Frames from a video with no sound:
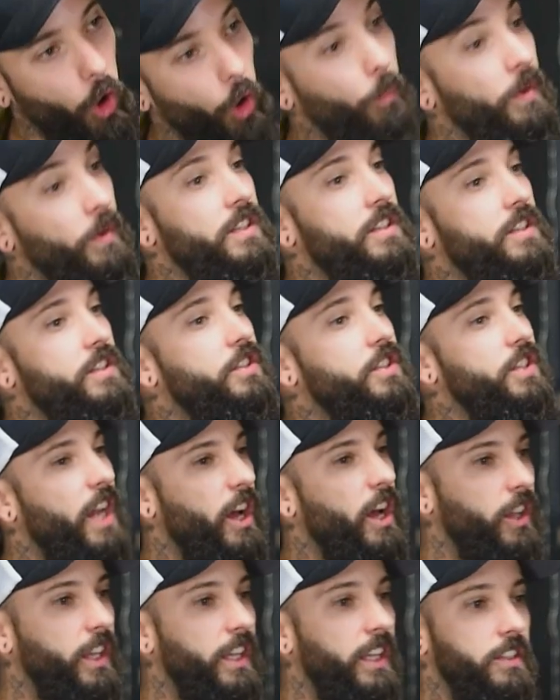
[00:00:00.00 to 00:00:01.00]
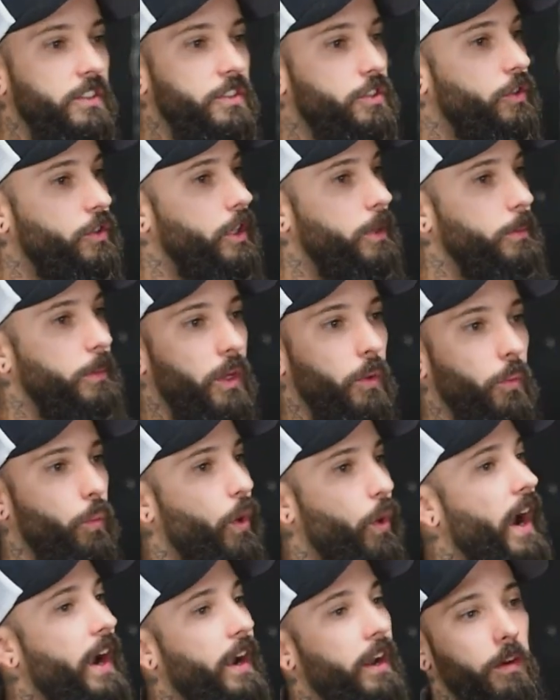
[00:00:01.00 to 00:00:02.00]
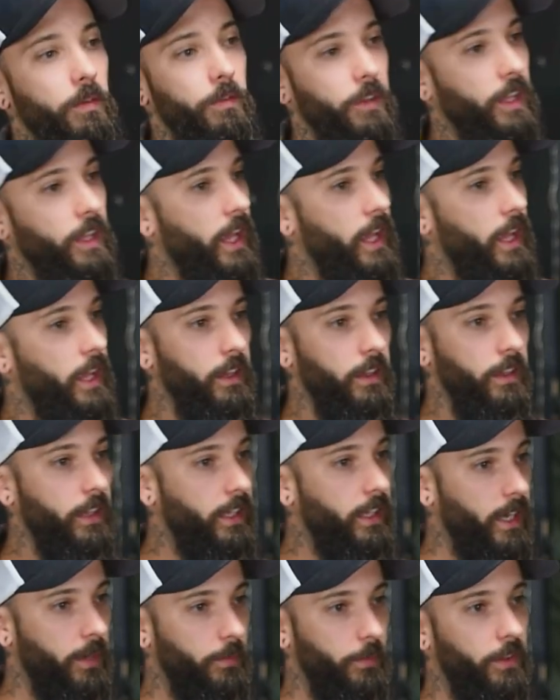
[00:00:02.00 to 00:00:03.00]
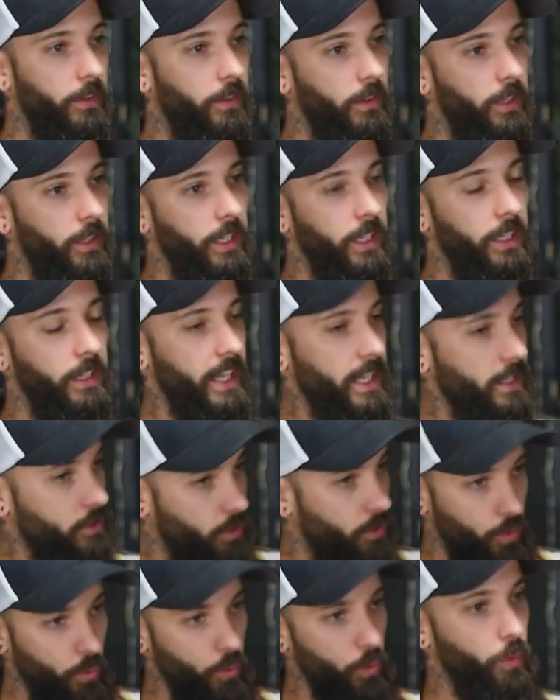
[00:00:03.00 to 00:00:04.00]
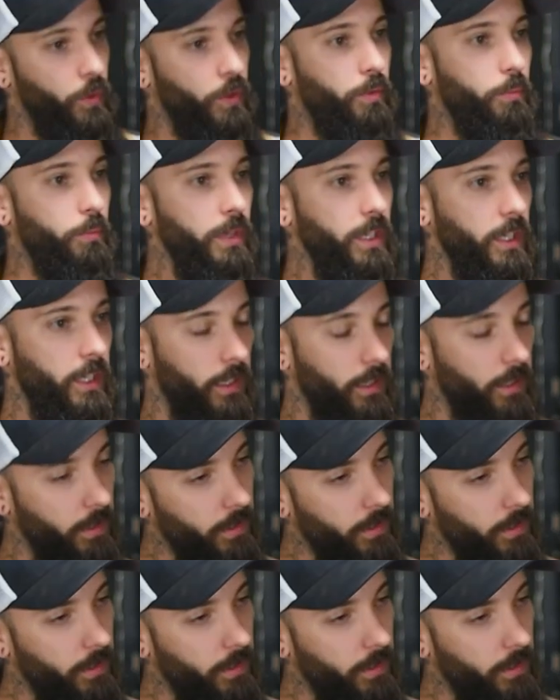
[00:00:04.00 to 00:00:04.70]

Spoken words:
open to yelling and screaming right off the gate and everything. That's cool with me.